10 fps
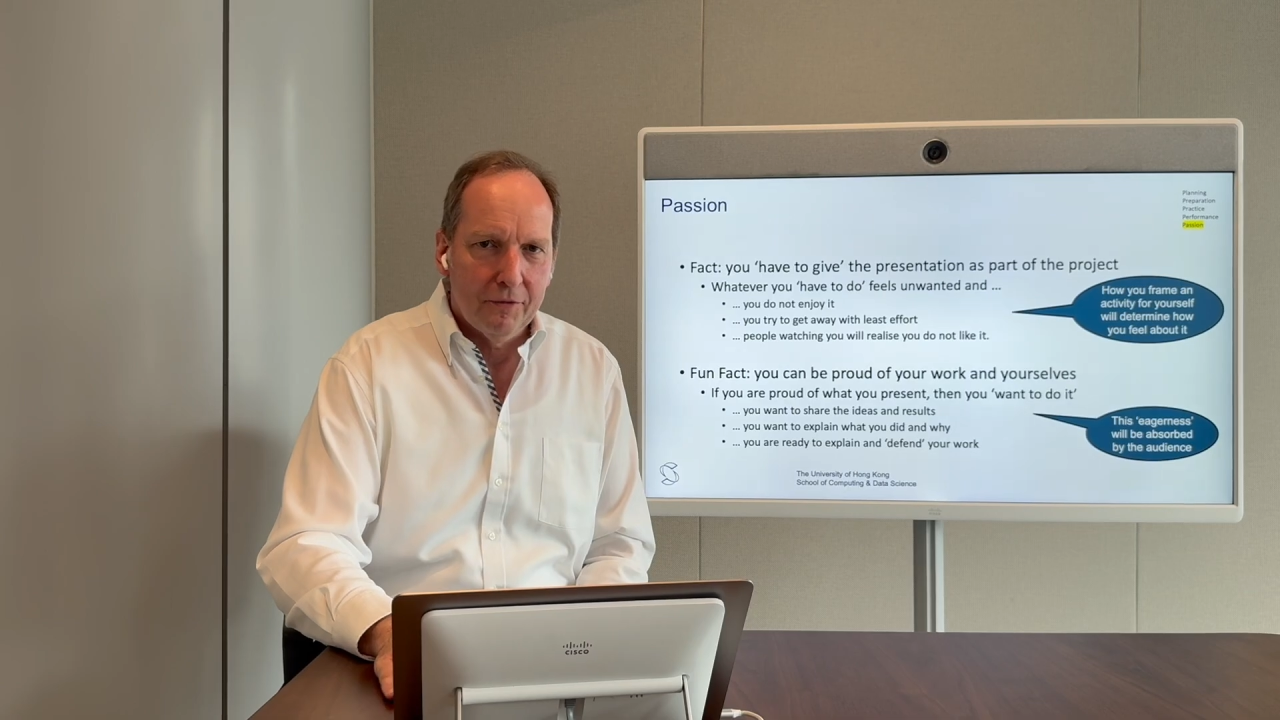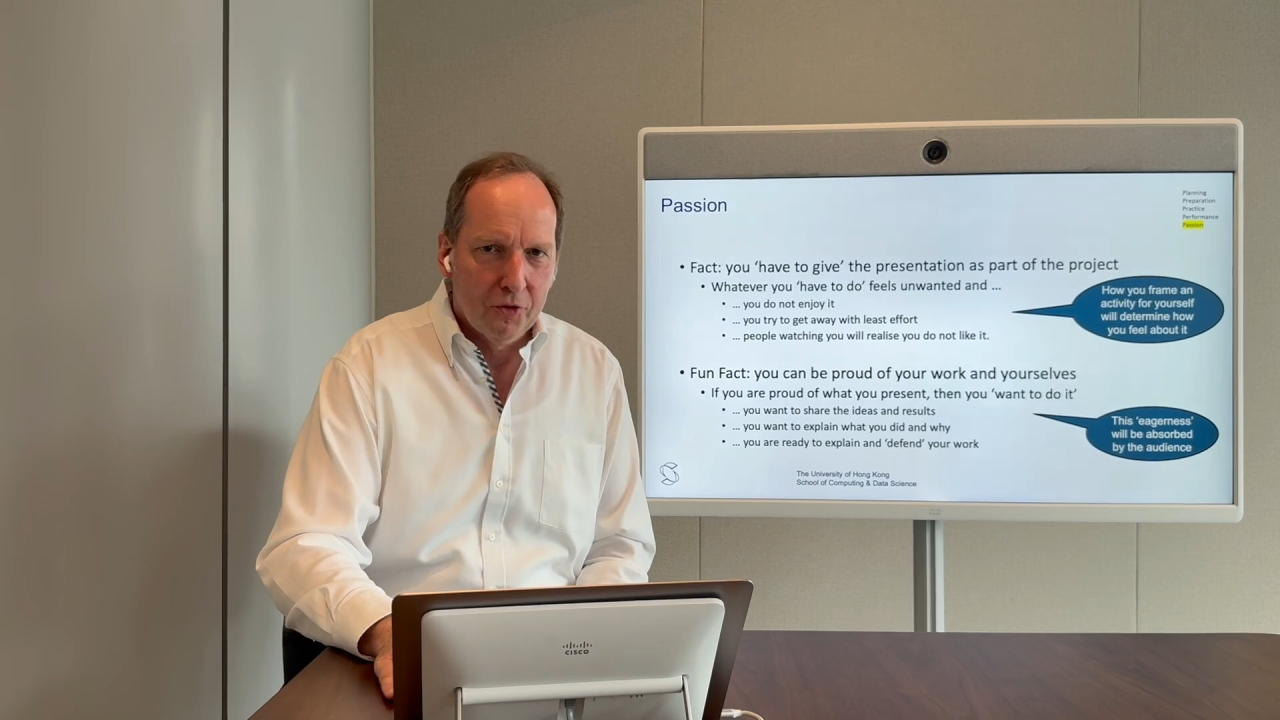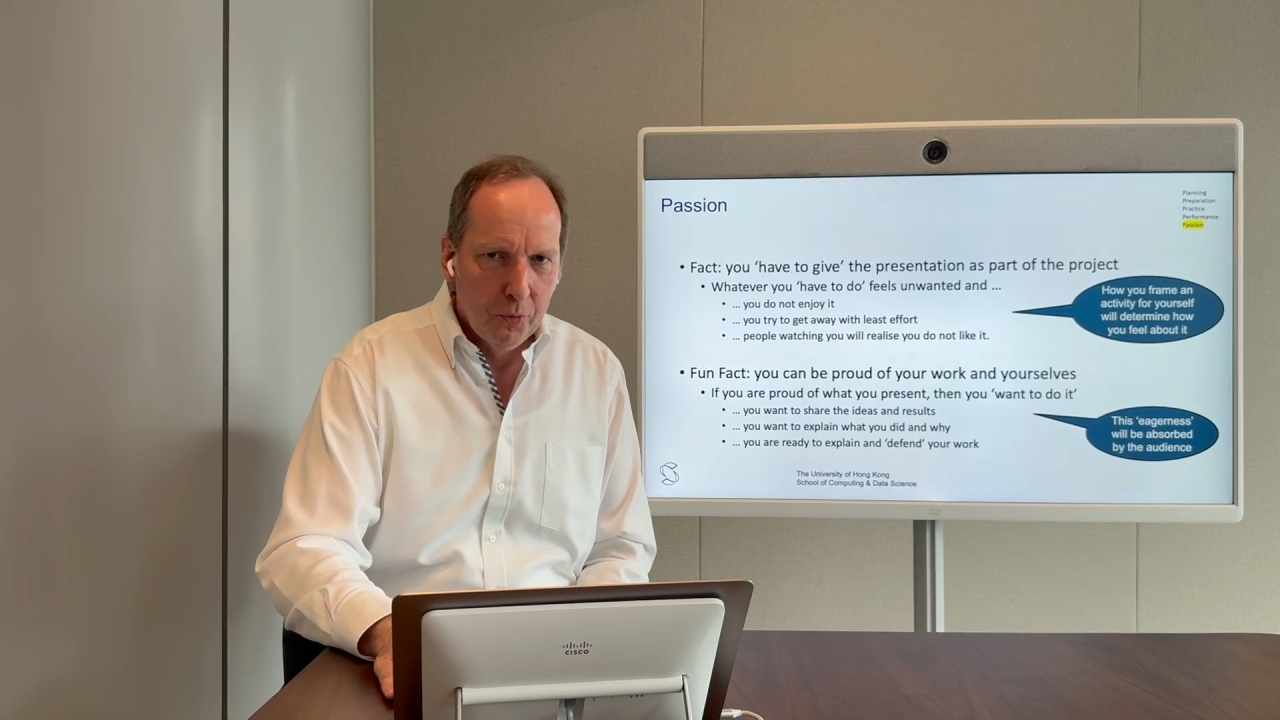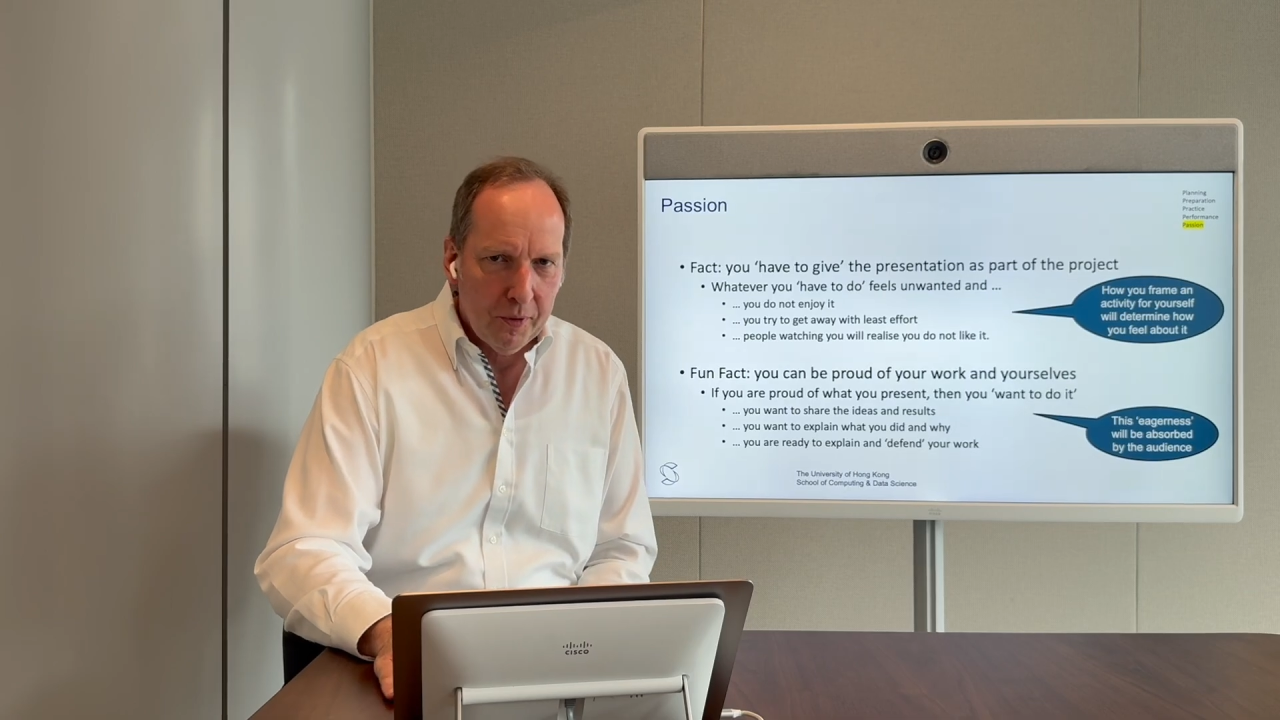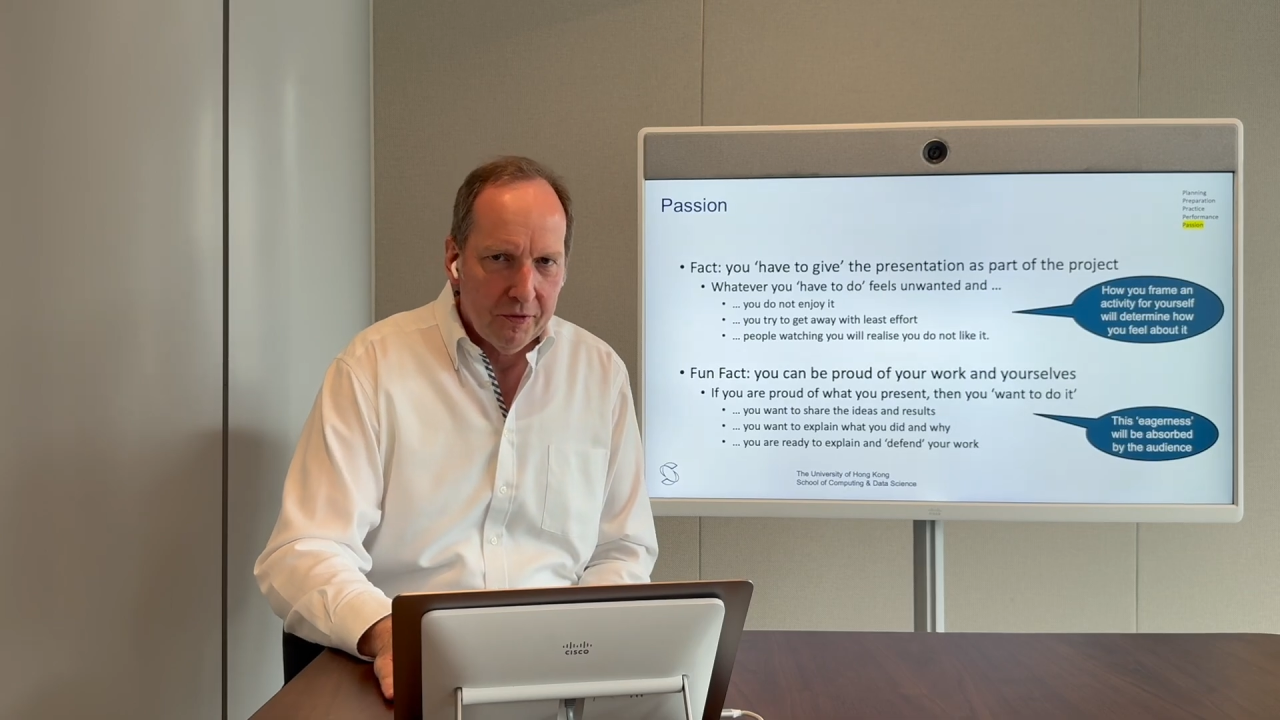
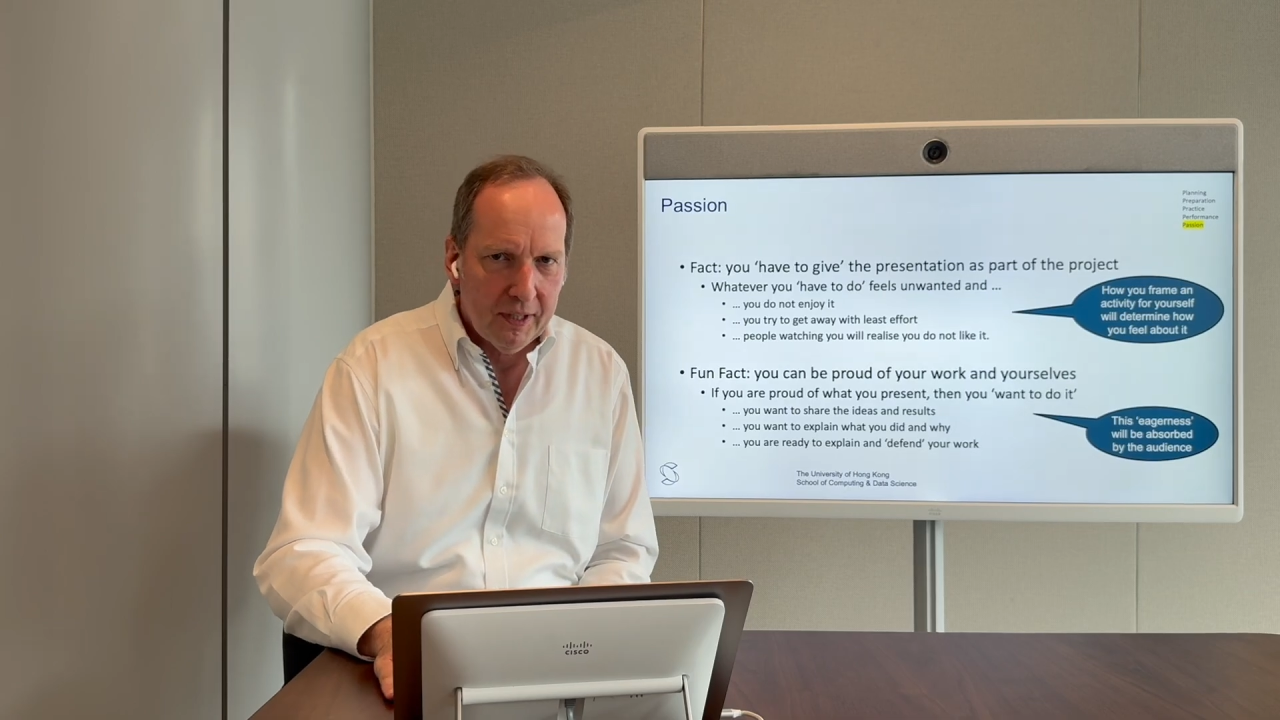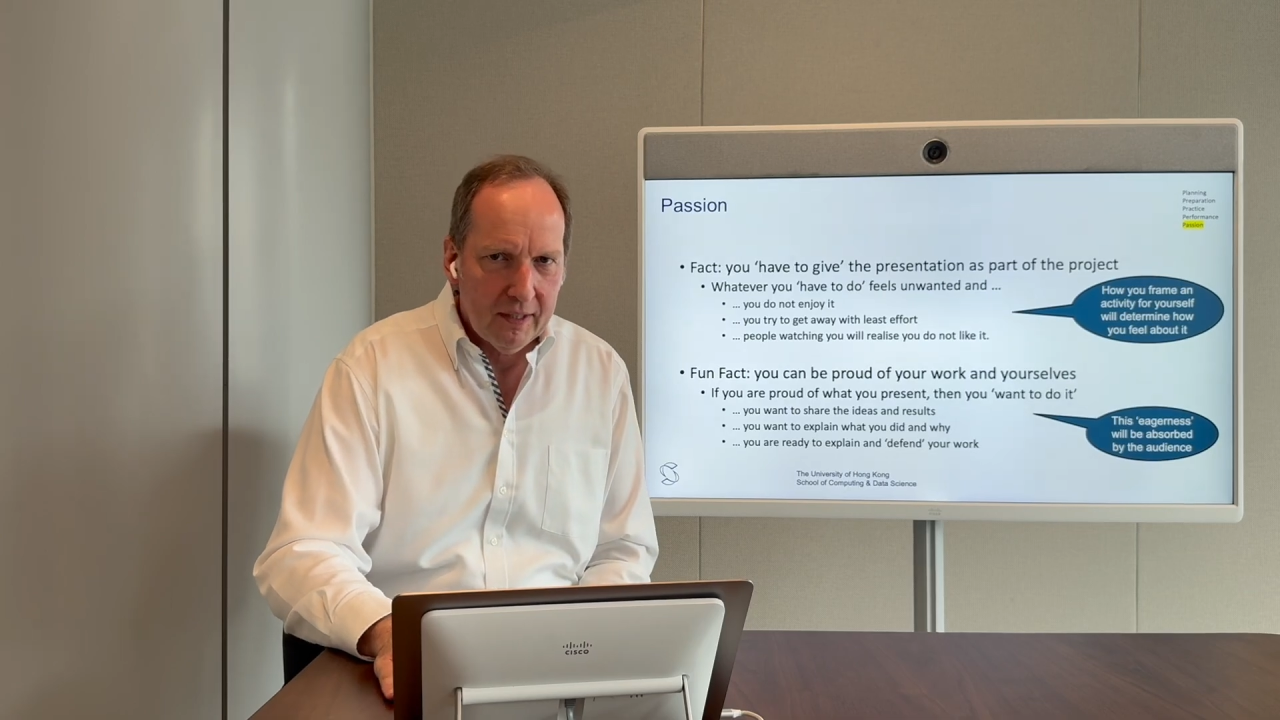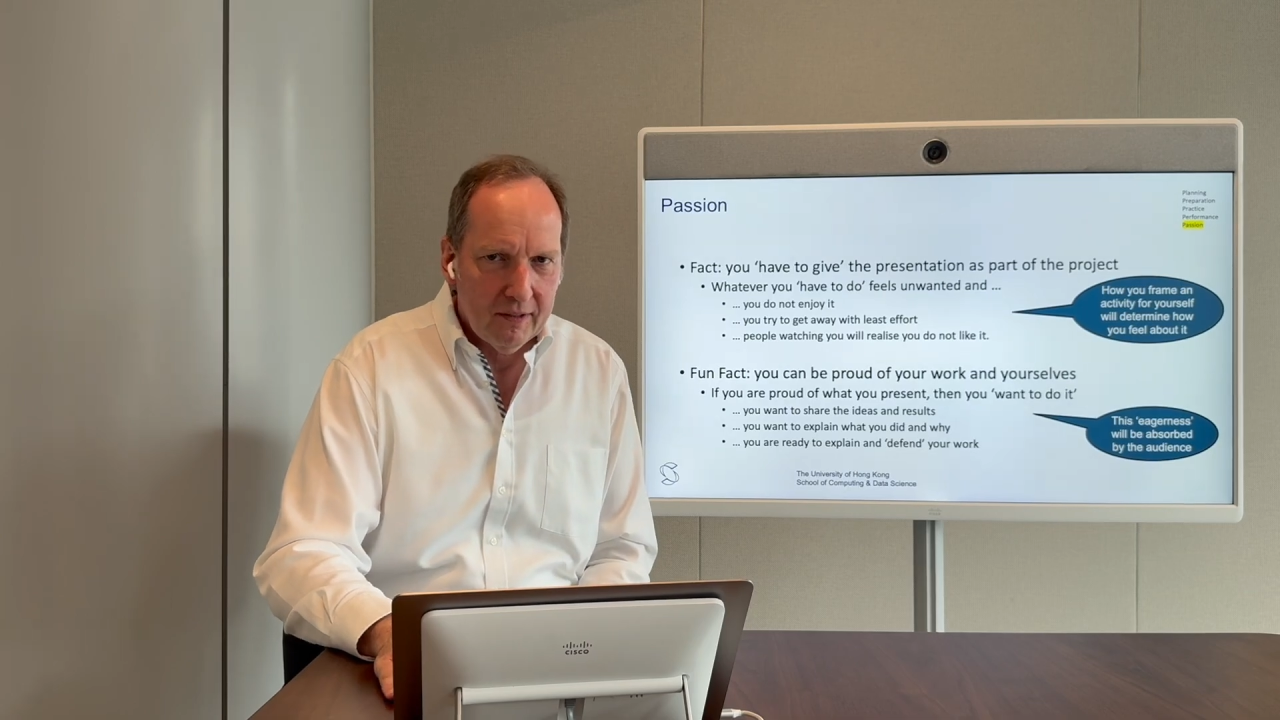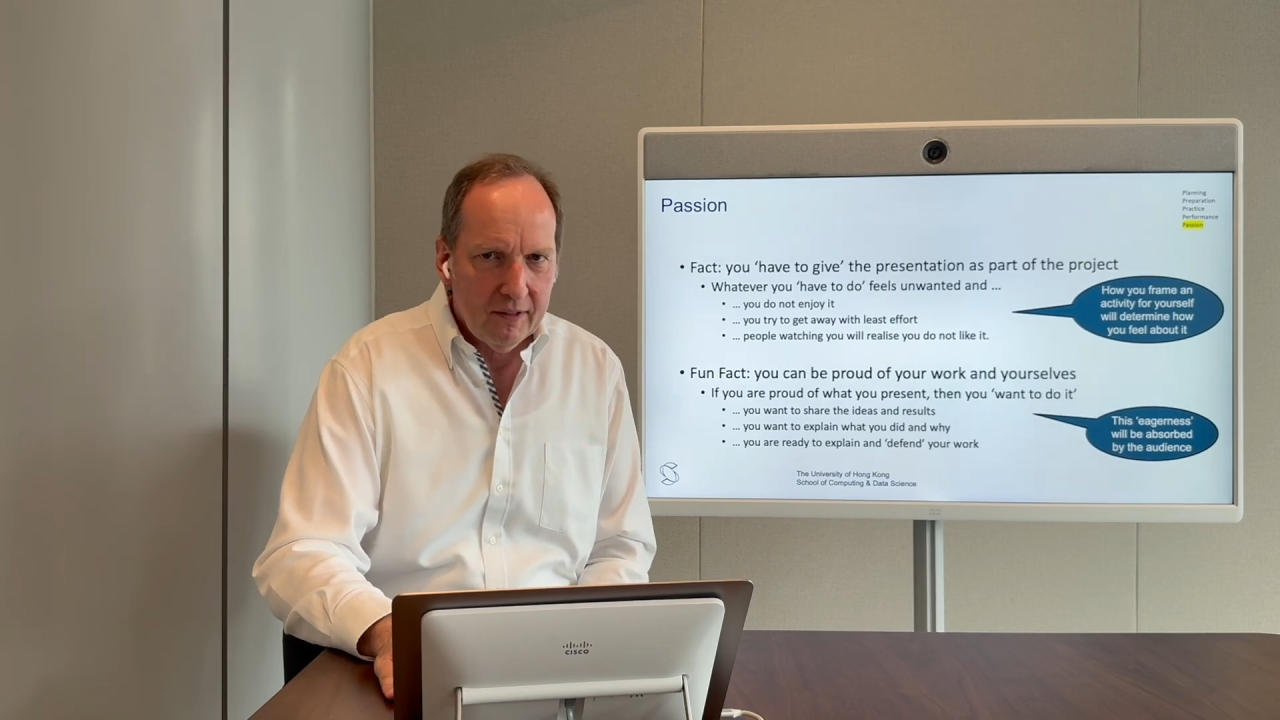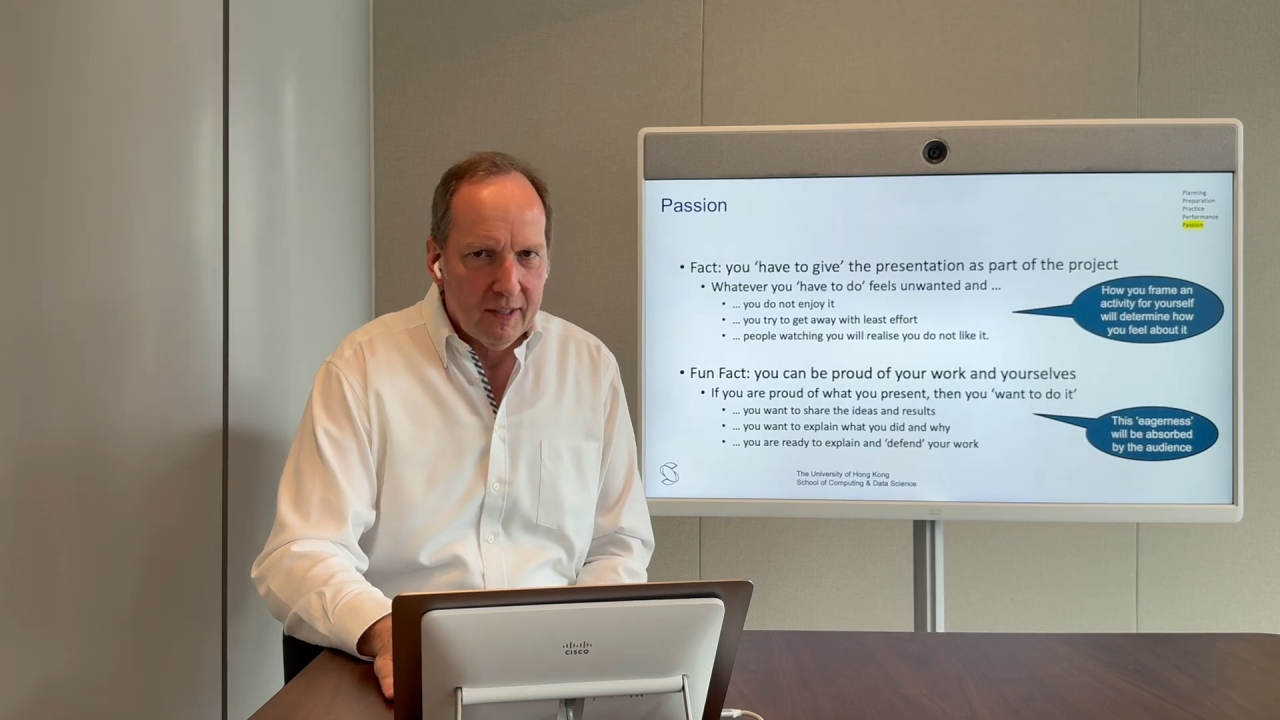
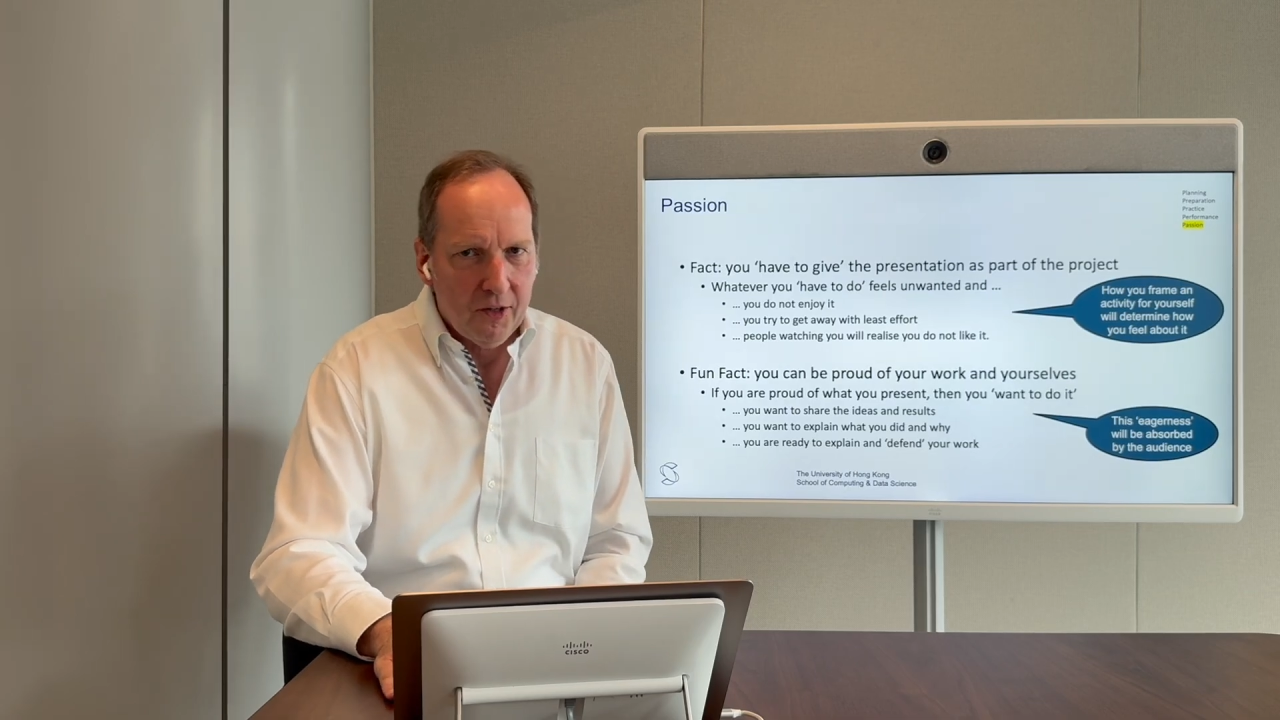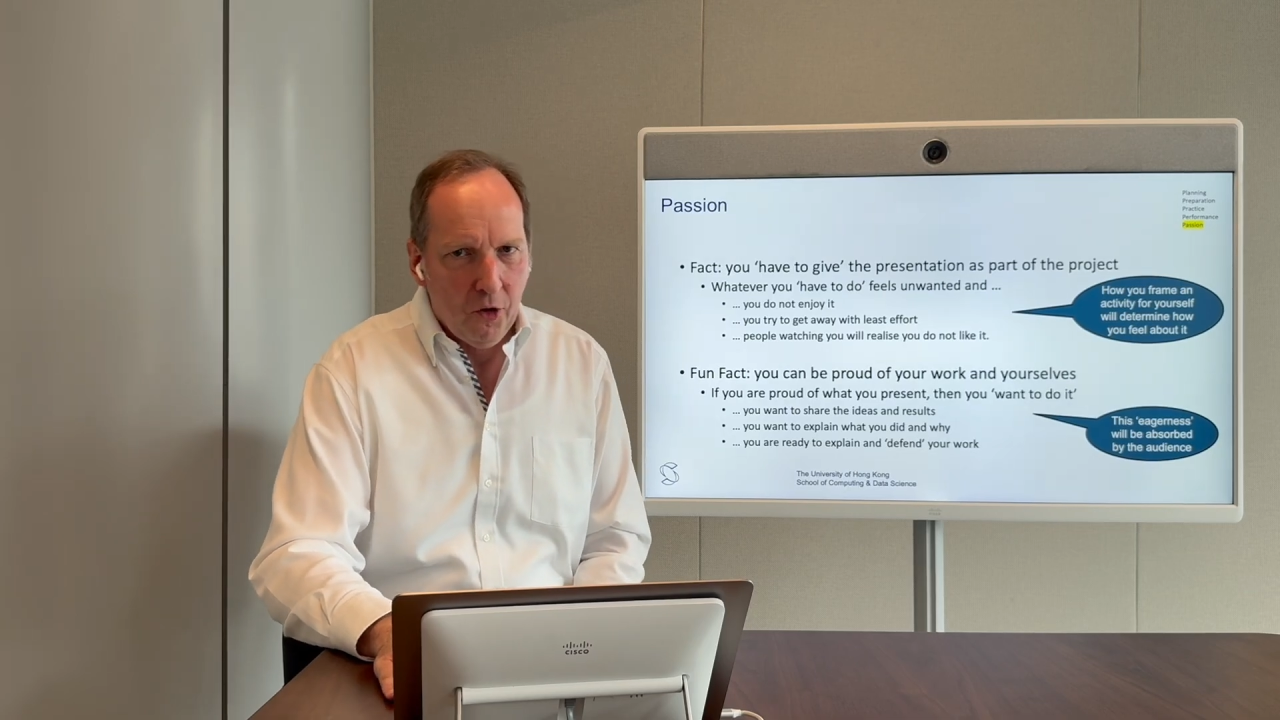supervisors and